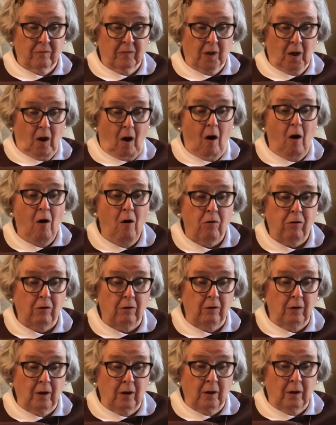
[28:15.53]
"Oh,
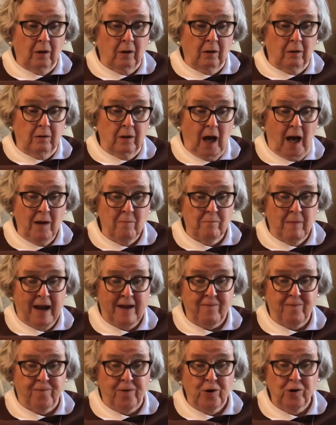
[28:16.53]
not my
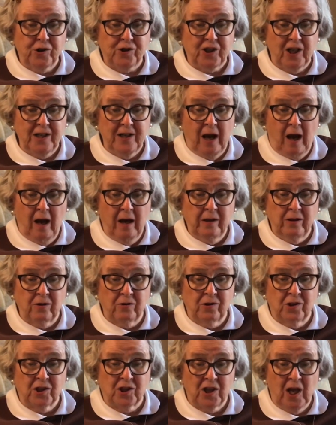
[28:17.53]
first and
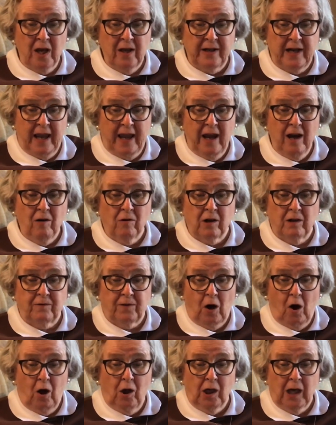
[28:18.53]
honored son, heir of
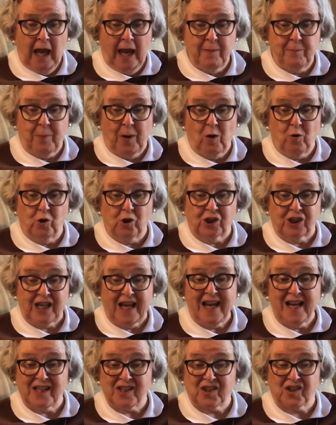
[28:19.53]
all I
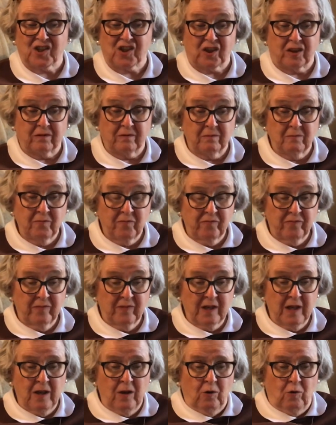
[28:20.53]
possess.
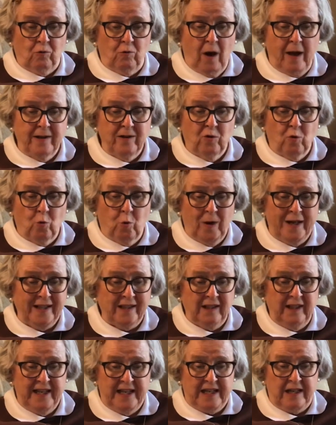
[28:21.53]
Run
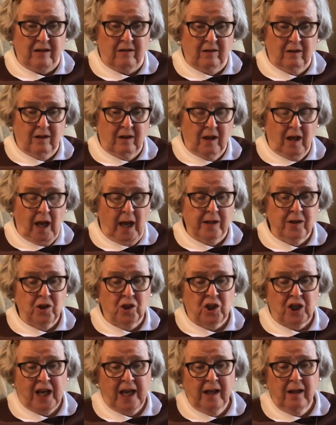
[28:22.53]
quickly and
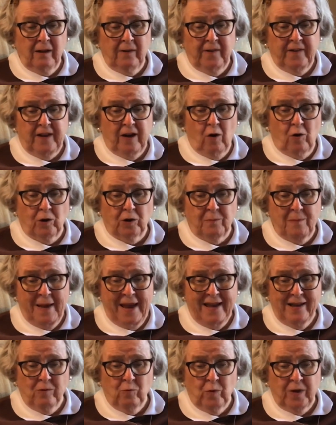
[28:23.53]
tell the old
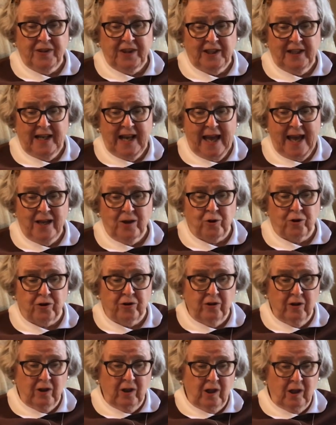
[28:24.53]
man with the
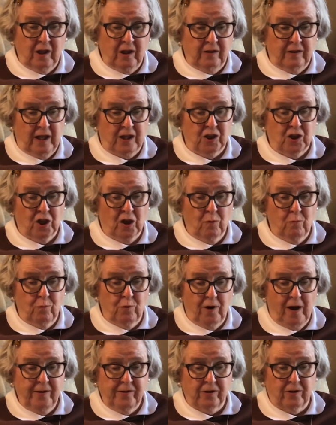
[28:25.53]
ladder that your
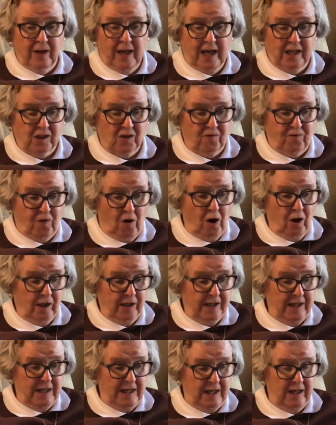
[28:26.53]
brother has
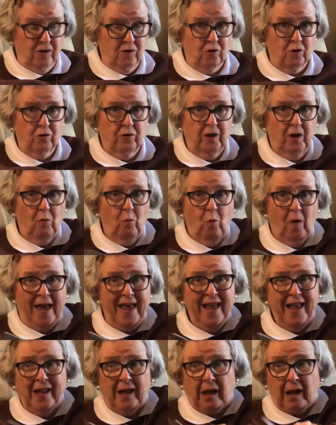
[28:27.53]
fallen into the
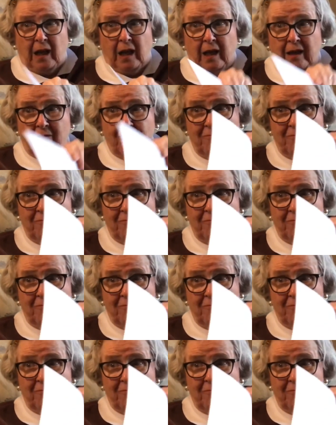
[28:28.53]
well."